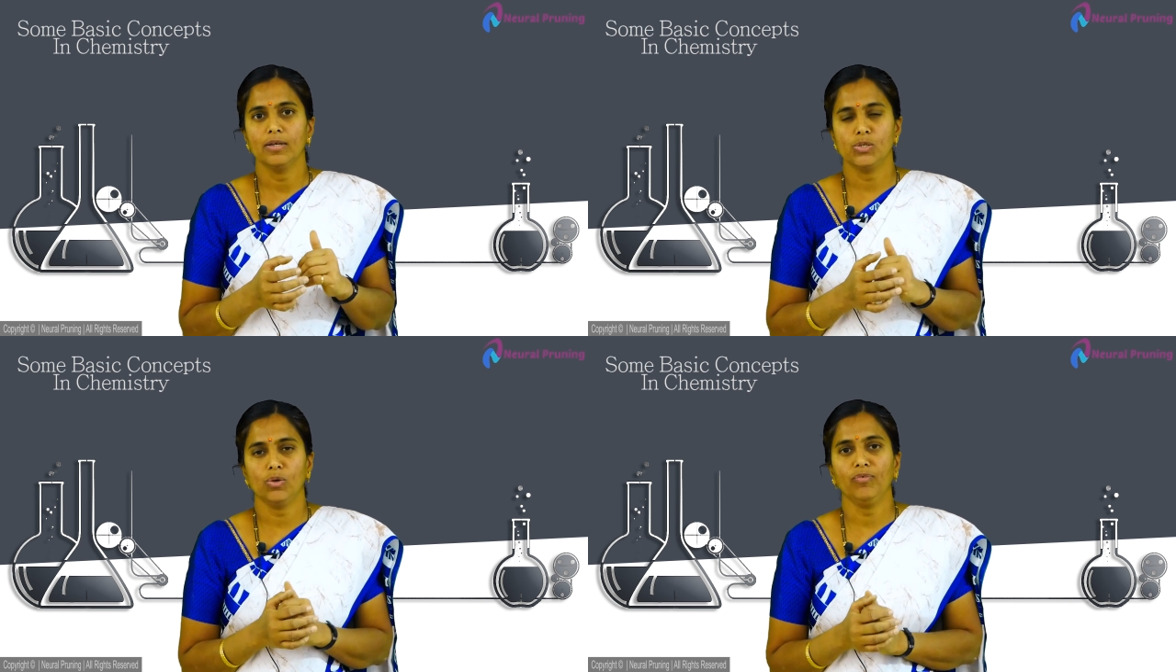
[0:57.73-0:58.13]

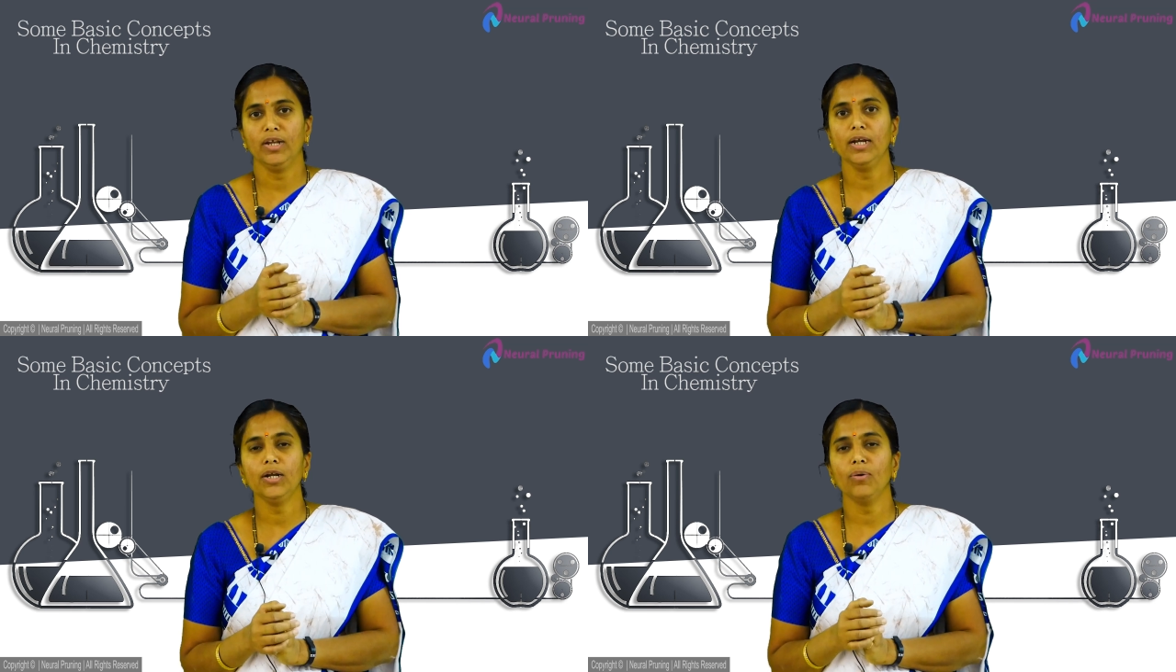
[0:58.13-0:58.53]
So we
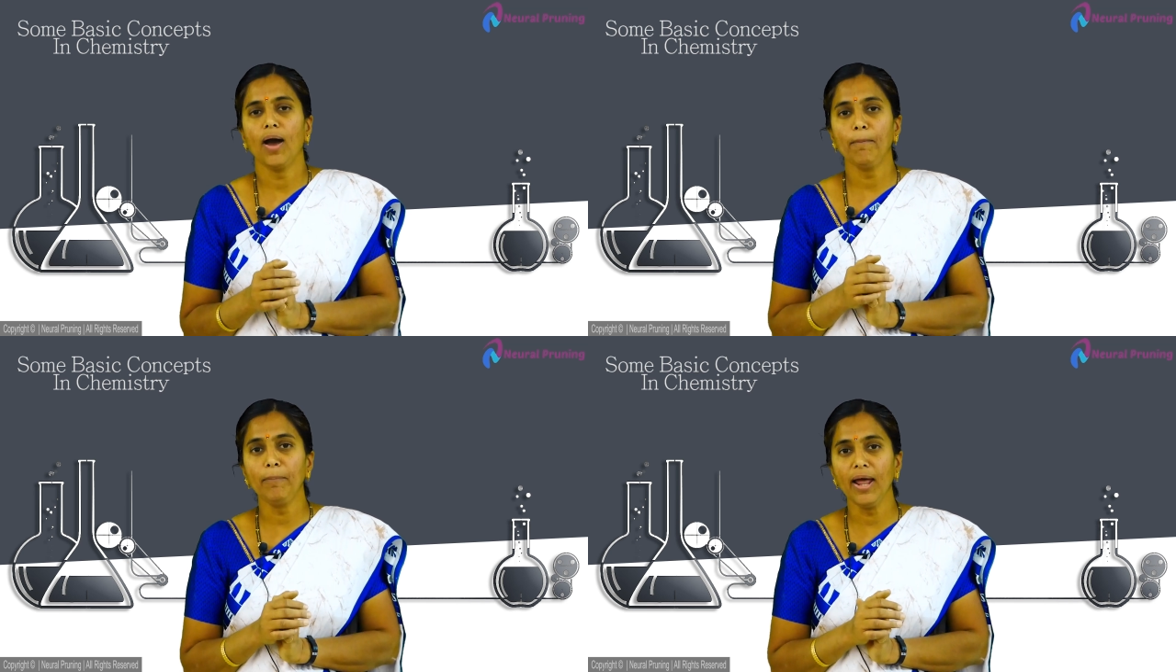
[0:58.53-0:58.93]
need to
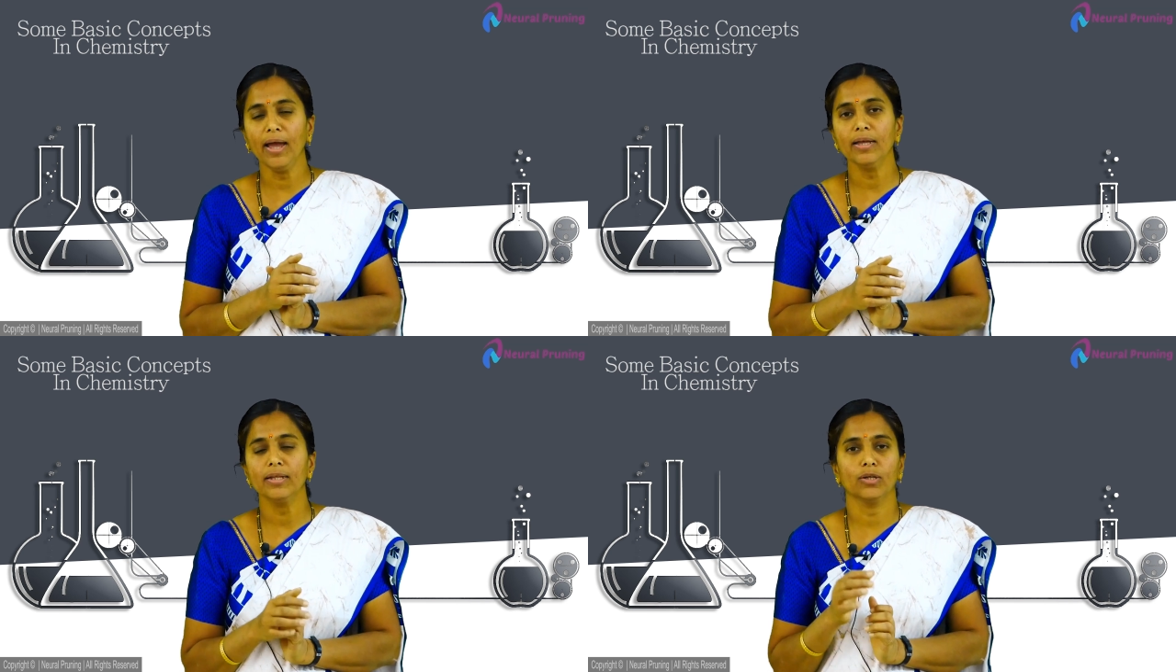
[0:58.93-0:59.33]

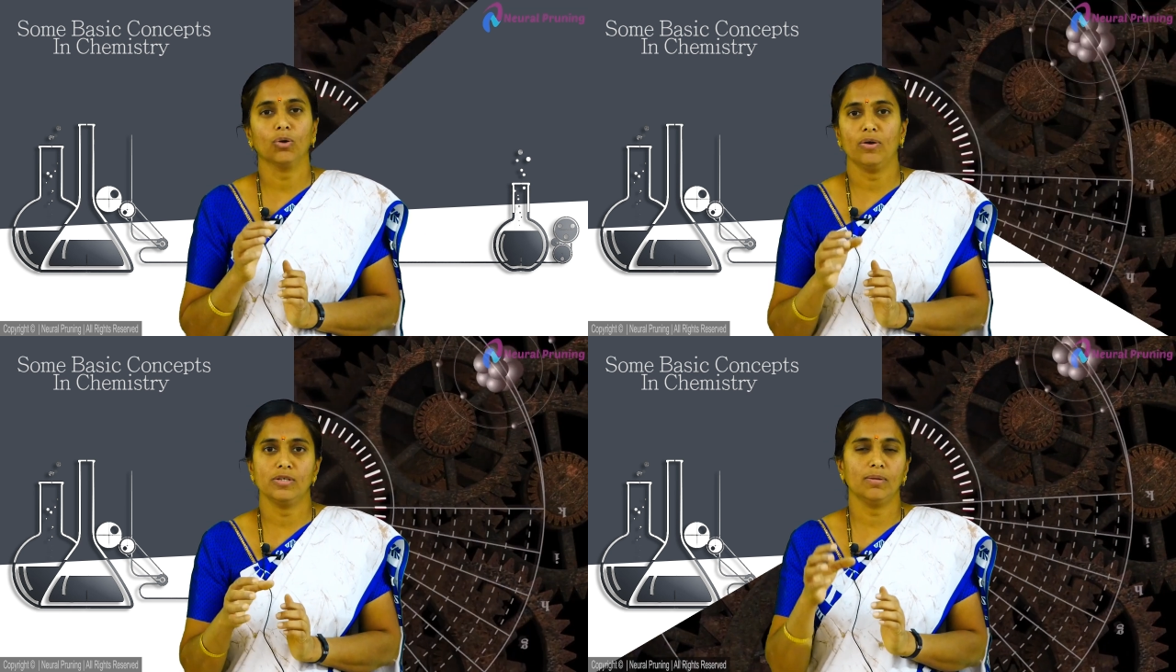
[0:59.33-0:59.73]
apply the
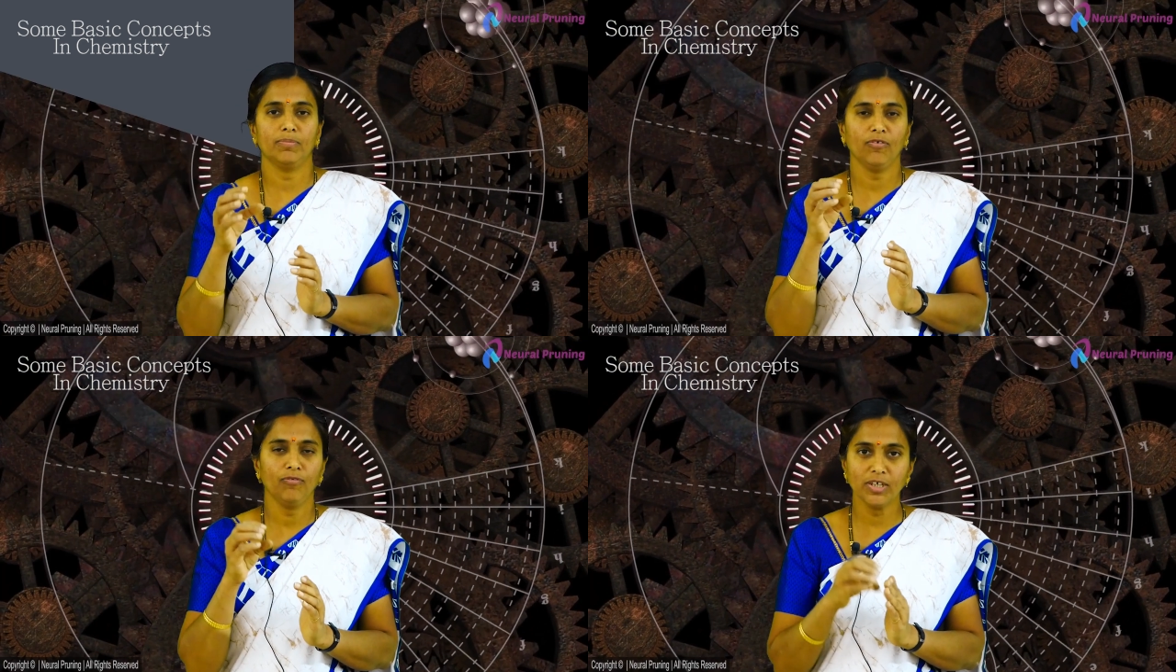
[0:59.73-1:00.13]

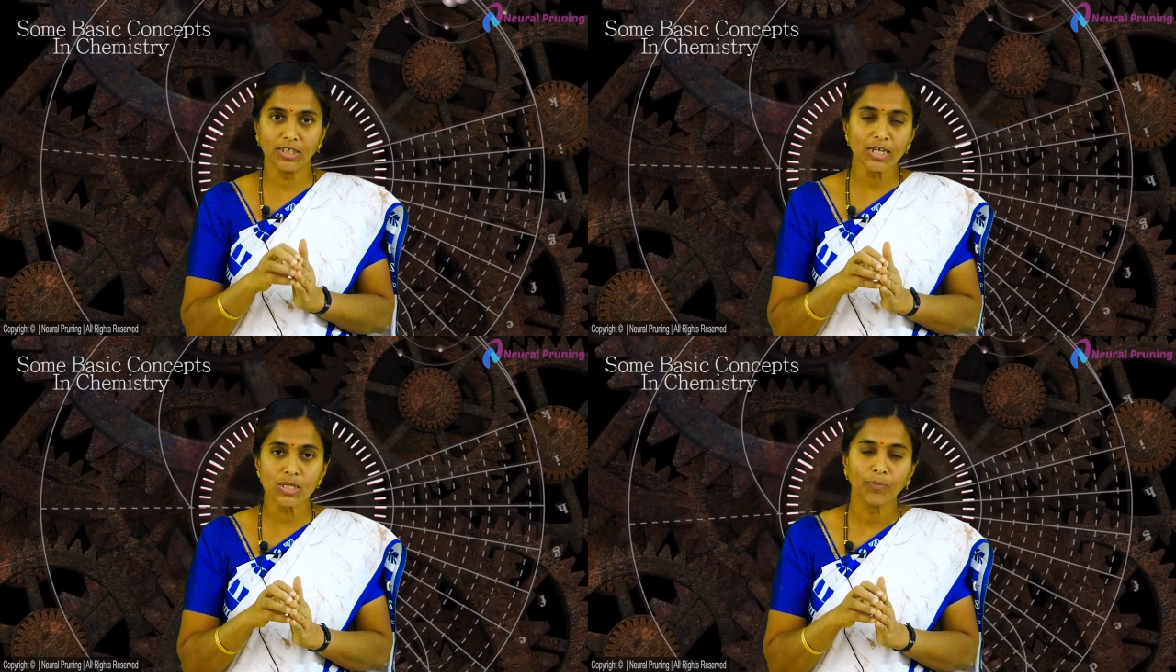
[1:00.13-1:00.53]
concept of
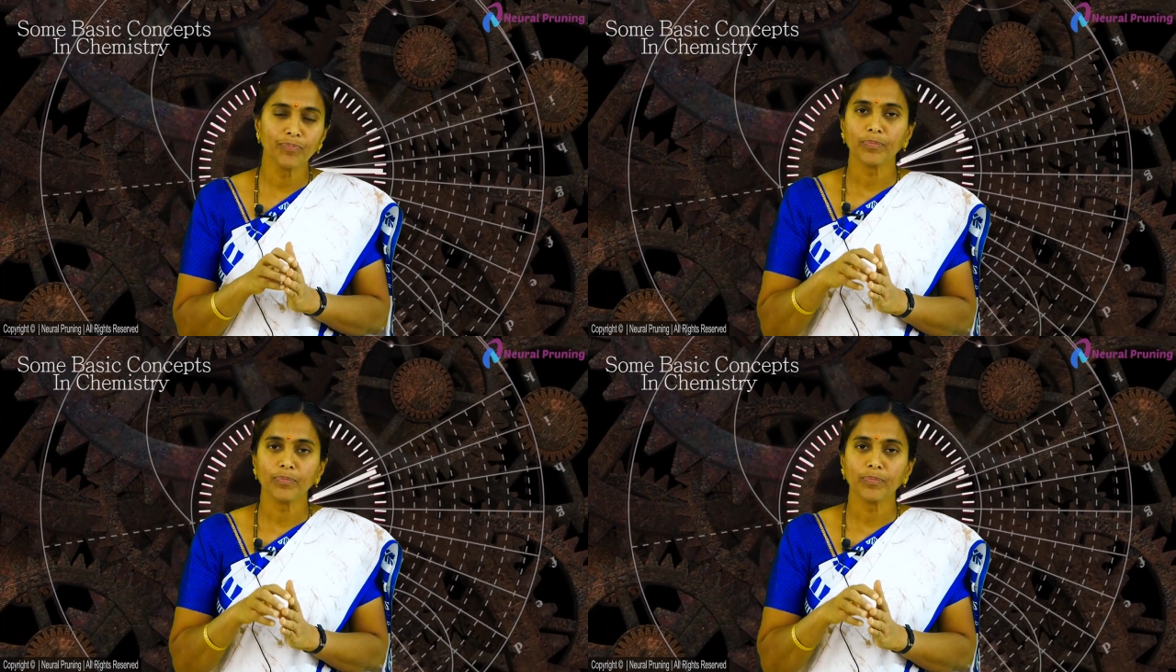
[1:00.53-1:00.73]
physics,